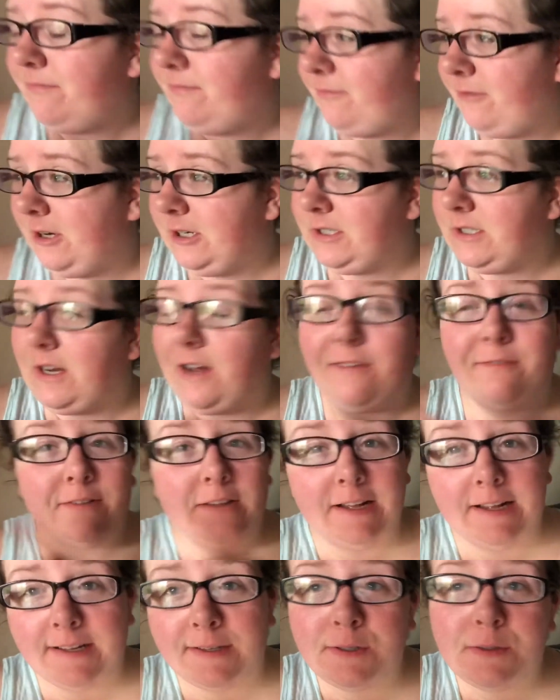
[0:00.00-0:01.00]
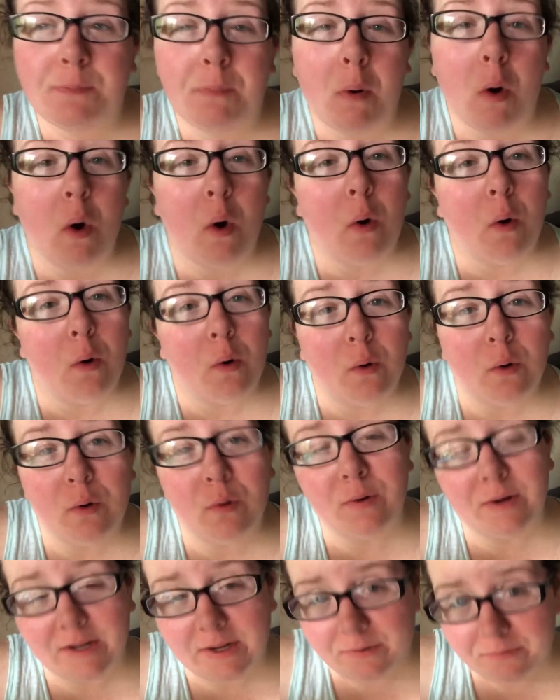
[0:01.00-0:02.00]
first off, it's
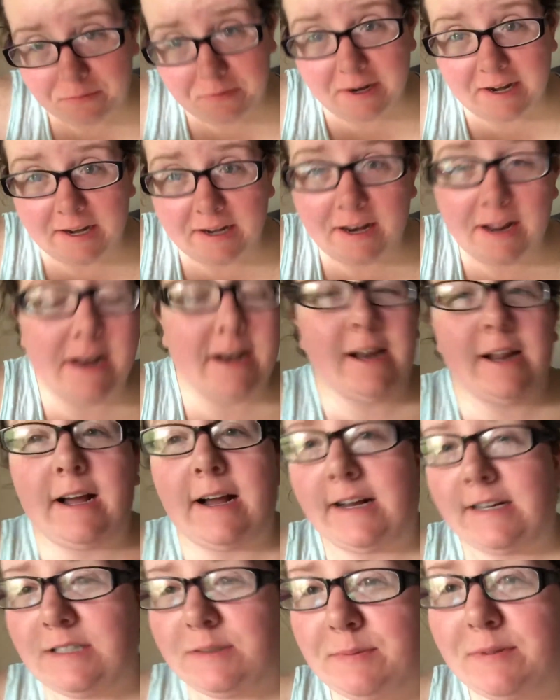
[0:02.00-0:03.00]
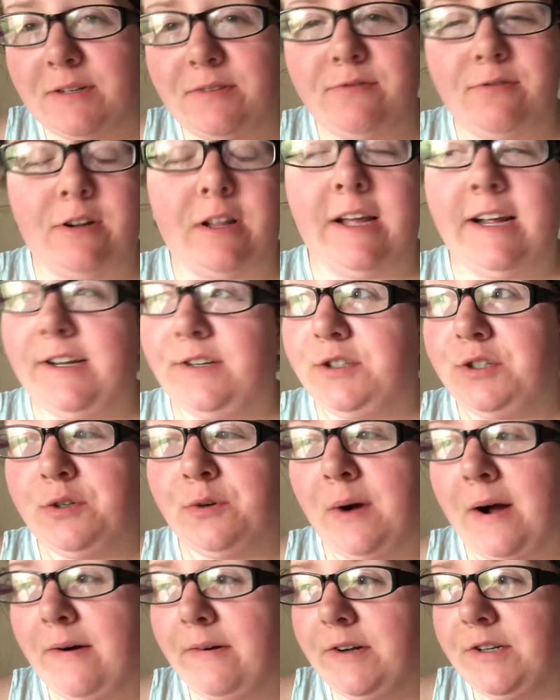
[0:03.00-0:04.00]
pouring rain and it has been for like
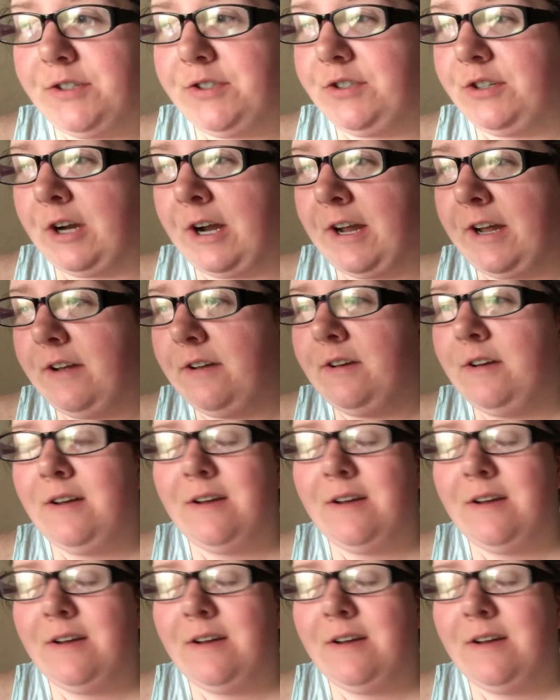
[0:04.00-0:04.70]
2 hours straight.